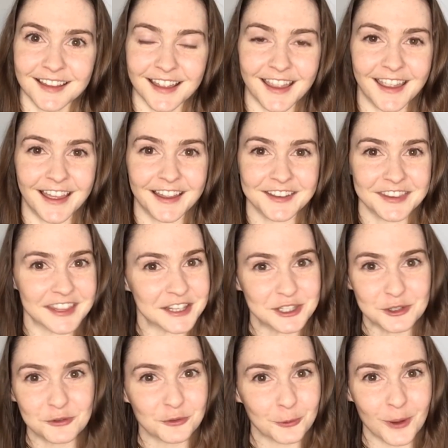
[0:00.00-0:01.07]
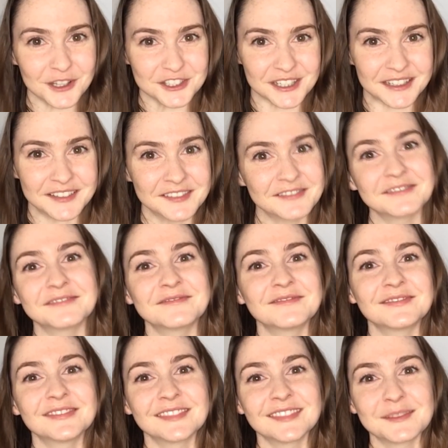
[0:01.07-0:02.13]
And thank you for watching.
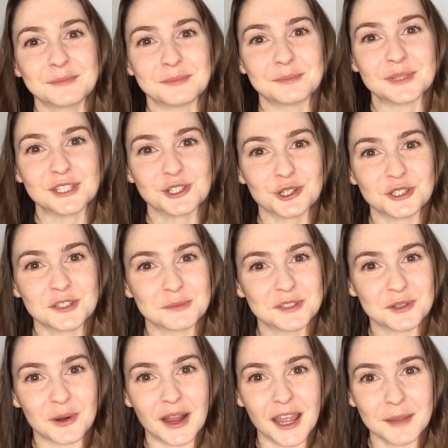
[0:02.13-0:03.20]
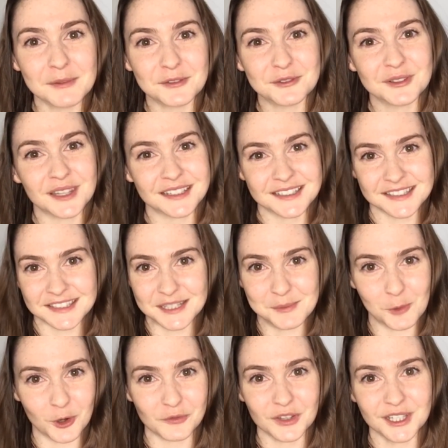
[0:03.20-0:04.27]
Be sure to subscribe if you'd like to see
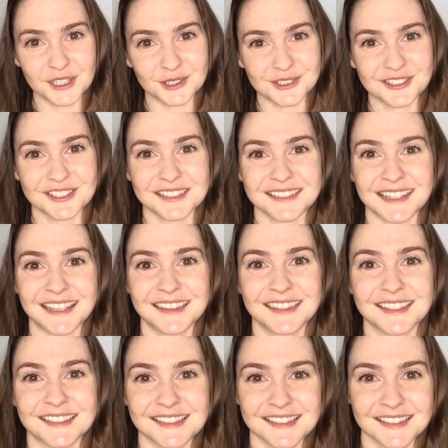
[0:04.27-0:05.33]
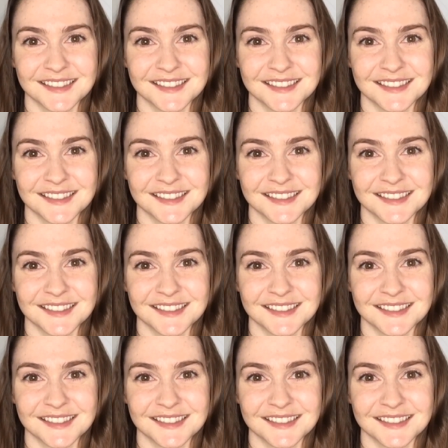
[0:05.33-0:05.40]
more videos just like this.